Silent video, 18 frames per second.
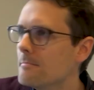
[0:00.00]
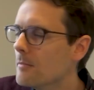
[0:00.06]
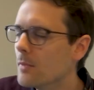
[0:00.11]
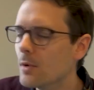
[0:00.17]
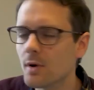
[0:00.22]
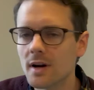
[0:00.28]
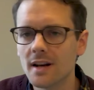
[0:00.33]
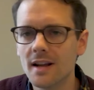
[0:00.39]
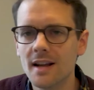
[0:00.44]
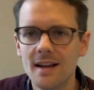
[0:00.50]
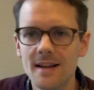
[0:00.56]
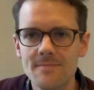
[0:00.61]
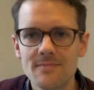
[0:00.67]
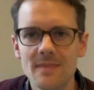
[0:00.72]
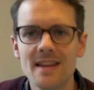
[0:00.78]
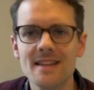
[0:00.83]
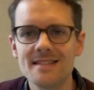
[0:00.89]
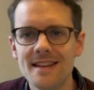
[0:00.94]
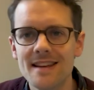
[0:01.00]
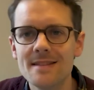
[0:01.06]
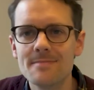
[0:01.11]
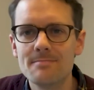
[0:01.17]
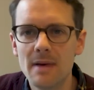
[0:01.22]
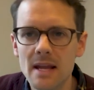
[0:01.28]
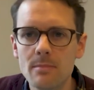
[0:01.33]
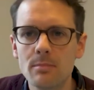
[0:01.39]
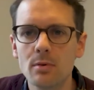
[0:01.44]
more clearly. He sees
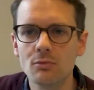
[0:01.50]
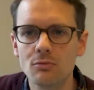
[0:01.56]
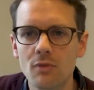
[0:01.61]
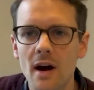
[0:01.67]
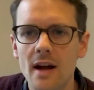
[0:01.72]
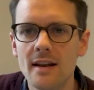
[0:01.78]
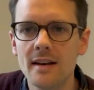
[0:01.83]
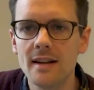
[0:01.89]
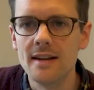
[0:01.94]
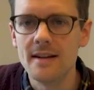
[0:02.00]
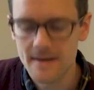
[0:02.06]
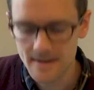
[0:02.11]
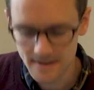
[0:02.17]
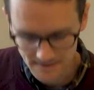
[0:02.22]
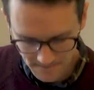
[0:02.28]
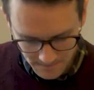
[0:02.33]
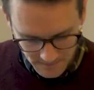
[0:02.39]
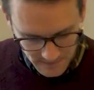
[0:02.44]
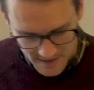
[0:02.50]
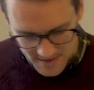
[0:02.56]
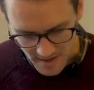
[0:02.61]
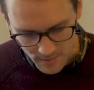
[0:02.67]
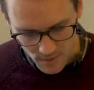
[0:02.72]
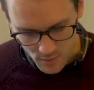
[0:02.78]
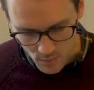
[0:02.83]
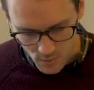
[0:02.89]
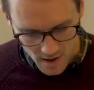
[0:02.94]
people rightly. And
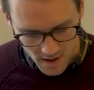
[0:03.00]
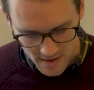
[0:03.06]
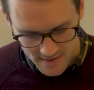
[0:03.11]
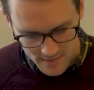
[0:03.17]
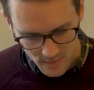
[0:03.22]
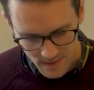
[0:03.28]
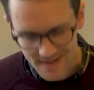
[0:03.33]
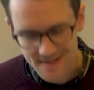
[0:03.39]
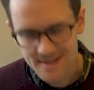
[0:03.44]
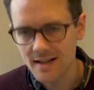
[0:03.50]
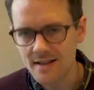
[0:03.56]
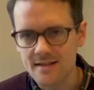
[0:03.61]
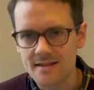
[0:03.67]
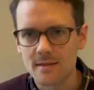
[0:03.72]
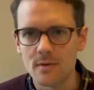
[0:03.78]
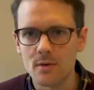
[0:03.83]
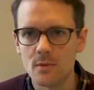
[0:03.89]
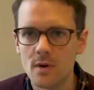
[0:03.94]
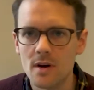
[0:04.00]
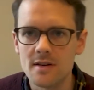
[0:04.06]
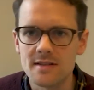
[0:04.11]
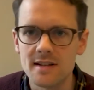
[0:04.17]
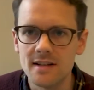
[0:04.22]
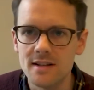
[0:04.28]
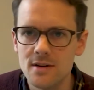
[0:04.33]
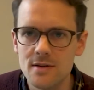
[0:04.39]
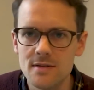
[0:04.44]
some of the words, we can tell in some of the words
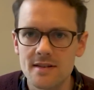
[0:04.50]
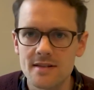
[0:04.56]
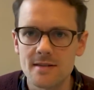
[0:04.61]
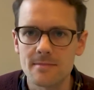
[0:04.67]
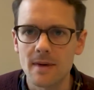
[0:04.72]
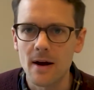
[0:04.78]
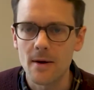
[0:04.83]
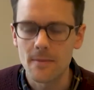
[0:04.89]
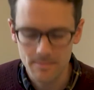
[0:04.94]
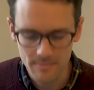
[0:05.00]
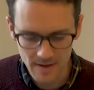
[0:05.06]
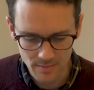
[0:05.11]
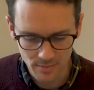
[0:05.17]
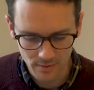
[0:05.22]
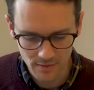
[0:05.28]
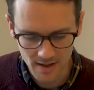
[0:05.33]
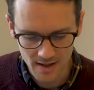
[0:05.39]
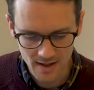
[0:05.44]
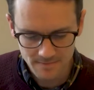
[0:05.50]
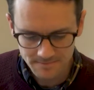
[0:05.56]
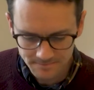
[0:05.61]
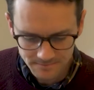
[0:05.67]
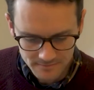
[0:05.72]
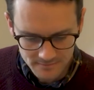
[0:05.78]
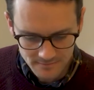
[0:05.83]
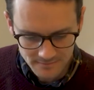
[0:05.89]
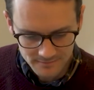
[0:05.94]
he uses about people here,
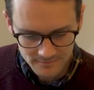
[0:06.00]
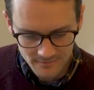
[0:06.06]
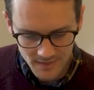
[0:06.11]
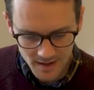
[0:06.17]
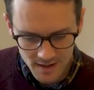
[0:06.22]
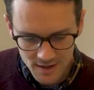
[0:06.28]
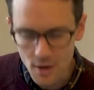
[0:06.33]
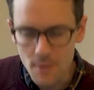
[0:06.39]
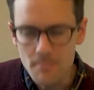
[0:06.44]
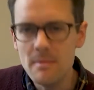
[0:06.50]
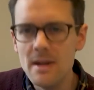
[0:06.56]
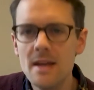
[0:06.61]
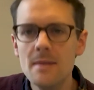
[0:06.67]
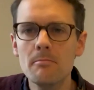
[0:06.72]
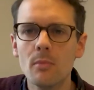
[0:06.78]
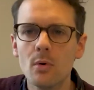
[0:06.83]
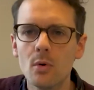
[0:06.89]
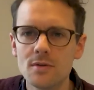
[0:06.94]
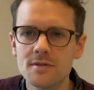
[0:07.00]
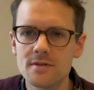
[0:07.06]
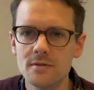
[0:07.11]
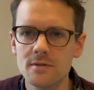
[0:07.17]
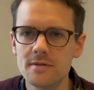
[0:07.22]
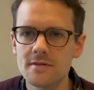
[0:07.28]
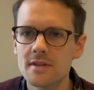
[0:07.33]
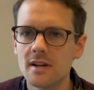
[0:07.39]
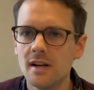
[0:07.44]
you know, mere
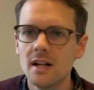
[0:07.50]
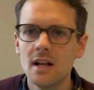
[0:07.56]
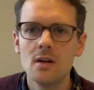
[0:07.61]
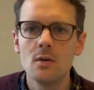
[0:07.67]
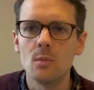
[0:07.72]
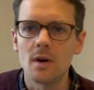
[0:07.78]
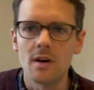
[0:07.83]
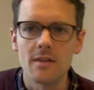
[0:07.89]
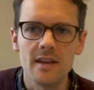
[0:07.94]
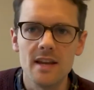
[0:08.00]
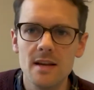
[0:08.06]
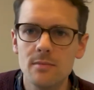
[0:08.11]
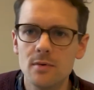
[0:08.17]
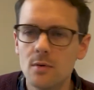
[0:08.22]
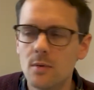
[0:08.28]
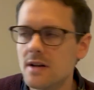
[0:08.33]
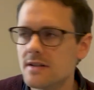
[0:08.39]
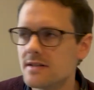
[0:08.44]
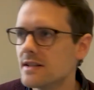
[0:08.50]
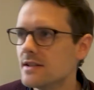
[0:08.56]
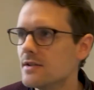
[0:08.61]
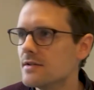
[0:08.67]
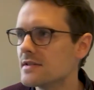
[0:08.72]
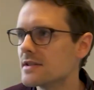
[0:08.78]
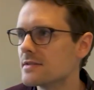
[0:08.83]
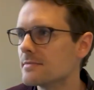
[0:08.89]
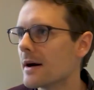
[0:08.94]
mortals. One of the Hebrew words he
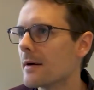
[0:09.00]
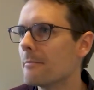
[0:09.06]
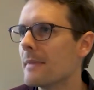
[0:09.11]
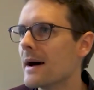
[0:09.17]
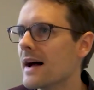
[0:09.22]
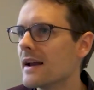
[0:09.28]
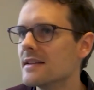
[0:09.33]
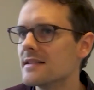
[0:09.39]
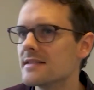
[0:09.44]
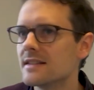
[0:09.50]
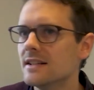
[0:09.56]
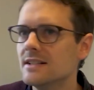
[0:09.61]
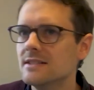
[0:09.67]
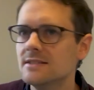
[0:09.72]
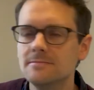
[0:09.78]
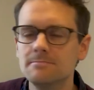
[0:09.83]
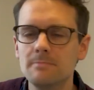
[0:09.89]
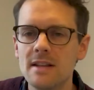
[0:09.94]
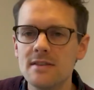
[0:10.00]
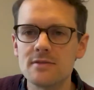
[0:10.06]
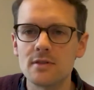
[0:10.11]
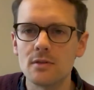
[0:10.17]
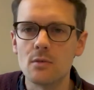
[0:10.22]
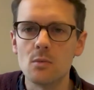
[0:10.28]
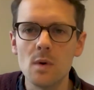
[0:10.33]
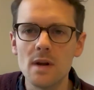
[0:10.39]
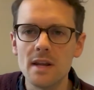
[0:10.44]
uses about man means
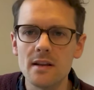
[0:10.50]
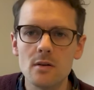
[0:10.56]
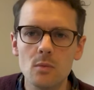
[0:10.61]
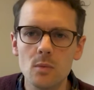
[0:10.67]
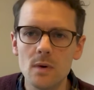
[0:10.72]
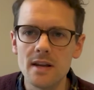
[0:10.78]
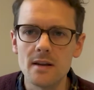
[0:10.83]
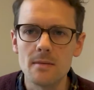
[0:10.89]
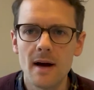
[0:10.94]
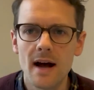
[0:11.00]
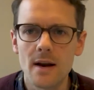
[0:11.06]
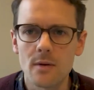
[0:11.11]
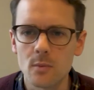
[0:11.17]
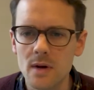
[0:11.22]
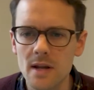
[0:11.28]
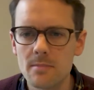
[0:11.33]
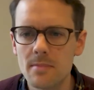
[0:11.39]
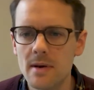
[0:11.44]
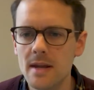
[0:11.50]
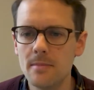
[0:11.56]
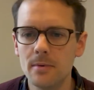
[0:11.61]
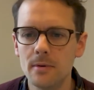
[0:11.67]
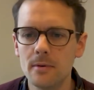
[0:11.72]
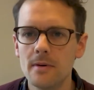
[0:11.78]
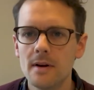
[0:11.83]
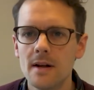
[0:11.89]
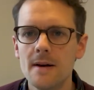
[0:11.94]
sort of weak, weak man, weak
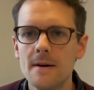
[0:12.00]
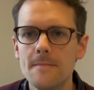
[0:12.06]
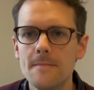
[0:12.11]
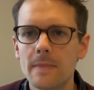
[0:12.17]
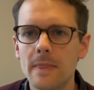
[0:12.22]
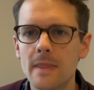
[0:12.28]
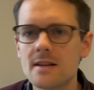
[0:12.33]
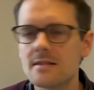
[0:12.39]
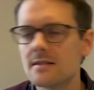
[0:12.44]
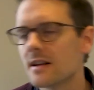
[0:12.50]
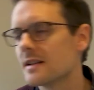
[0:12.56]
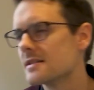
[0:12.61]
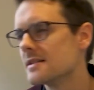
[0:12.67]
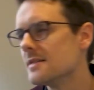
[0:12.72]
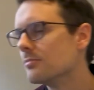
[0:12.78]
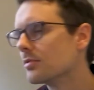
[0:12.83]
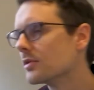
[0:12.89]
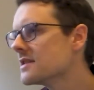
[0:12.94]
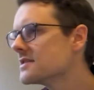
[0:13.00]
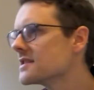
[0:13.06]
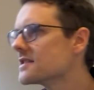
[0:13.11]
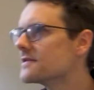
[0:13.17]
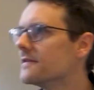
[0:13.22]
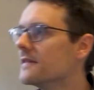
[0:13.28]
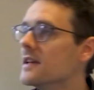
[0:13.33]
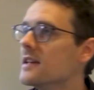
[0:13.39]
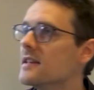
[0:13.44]
people. It's like as he brings
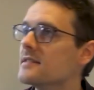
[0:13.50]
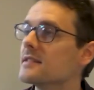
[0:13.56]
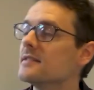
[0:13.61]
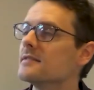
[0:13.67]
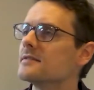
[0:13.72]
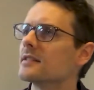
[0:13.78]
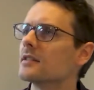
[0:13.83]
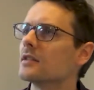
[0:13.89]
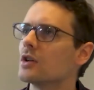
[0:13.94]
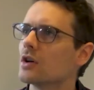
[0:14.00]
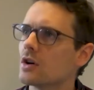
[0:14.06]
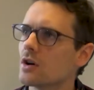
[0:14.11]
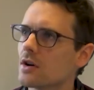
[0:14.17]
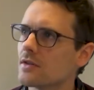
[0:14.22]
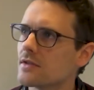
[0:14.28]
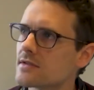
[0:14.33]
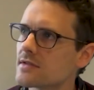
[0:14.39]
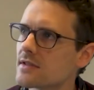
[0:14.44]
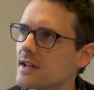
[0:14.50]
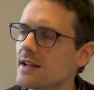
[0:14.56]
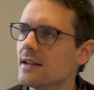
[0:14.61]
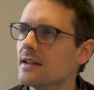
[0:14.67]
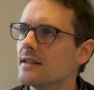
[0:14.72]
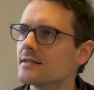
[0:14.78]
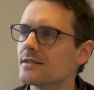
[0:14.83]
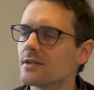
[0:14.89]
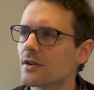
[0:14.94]
his fears into
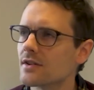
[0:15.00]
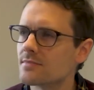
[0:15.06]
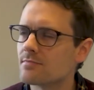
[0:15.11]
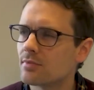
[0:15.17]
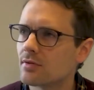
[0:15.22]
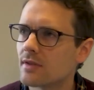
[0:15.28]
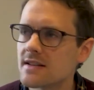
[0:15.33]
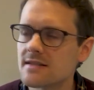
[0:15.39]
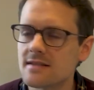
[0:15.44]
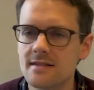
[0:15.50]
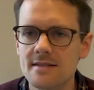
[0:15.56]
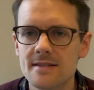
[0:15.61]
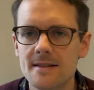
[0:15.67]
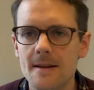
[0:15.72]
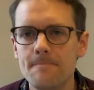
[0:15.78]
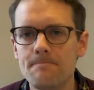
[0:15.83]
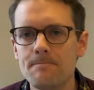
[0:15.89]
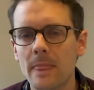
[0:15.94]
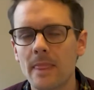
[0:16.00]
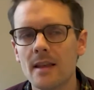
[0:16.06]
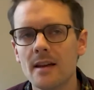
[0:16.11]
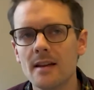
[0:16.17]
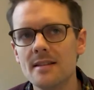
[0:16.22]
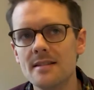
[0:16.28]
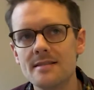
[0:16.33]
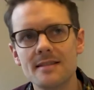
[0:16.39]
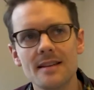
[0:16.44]
God's presence,
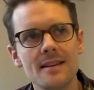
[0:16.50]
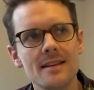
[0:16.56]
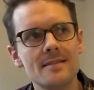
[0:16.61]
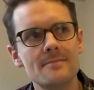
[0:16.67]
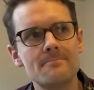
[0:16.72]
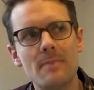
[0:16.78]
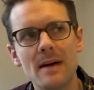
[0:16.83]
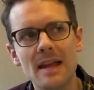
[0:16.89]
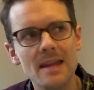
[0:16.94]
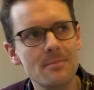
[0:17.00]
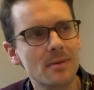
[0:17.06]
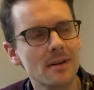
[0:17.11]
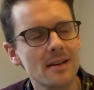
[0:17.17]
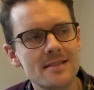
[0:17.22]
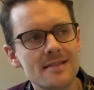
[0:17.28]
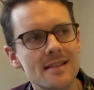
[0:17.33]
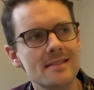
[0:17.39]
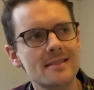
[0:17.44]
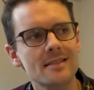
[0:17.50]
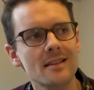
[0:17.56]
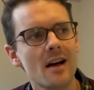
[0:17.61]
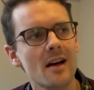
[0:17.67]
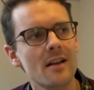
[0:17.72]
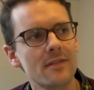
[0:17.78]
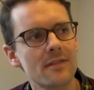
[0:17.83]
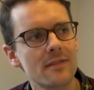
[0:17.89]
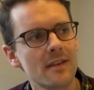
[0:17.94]
he sees people, he sees
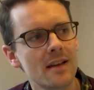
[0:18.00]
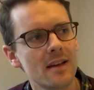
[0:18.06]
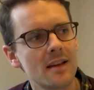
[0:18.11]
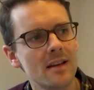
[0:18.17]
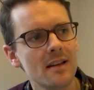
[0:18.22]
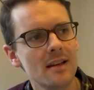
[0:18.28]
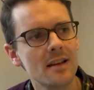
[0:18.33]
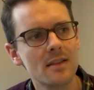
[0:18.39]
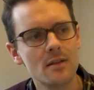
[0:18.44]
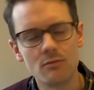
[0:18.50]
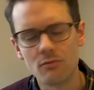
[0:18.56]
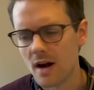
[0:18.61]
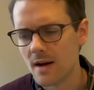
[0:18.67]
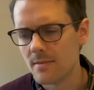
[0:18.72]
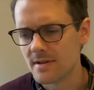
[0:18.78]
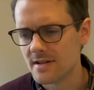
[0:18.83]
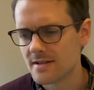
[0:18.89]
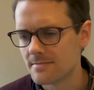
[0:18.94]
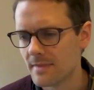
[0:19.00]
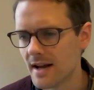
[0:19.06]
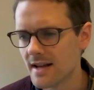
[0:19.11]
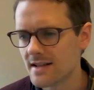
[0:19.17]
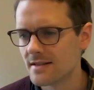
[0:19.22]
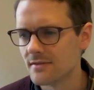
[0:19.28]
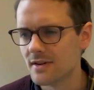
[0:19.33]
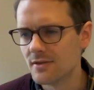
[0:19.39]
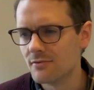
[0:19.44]
life in the right
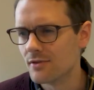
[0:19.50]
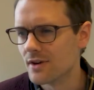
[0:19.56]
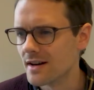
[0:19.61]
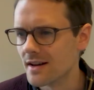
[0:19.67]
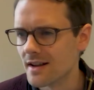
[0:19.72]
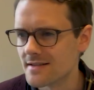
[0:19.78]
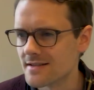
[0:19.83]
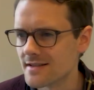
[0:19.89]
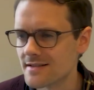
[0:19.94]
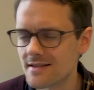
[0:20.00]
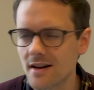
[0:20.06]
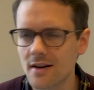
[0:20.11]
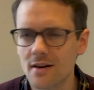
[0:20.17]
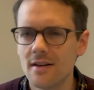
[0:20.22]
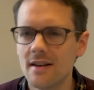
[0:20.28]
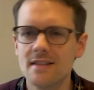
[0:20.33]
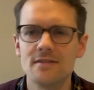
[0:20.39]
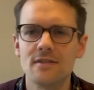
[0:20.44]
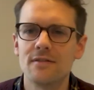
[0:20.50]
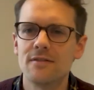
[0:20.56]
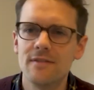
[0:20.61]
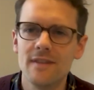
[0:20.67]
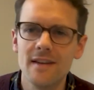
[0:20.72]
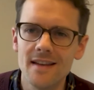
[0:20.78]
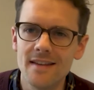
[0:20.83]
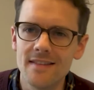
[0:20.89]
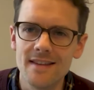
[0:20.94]
perspective, and he realizes, I don't need to
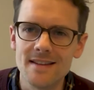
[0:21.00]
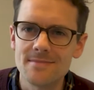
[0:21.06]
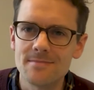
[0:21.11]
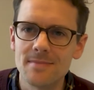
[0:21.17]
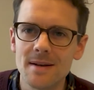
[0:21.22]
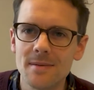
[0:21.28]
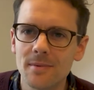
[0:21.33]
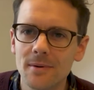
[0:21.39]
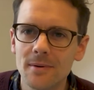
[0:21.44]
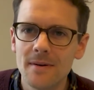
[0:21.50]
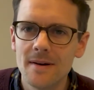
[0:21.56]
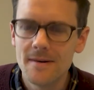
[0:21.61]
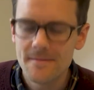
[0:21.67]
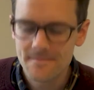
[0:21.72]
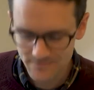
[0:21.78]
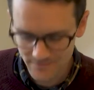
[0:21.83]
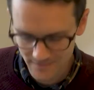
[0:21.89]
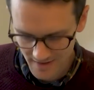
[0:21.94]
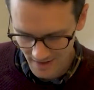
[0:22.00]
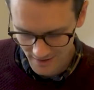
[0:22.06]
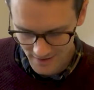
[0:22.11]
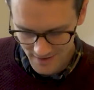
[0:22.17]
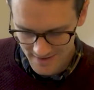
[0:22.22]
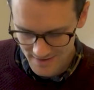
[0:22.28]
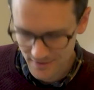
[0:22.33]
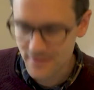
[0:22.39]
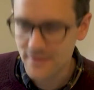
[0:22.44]
fear these people. I don't
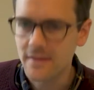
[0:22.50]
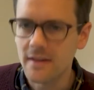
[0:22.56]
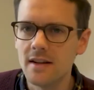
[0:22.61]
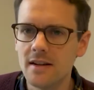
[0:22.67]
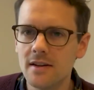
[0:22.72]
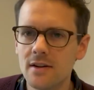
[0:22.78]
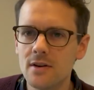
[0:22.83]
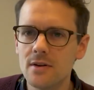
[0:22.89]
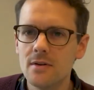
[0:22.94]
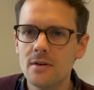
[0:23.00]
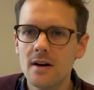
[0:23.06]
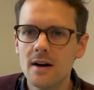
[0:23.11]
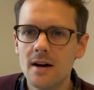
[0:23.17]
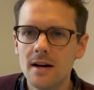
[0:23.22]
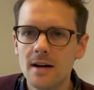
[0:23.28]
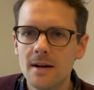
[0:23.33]
need to fear you.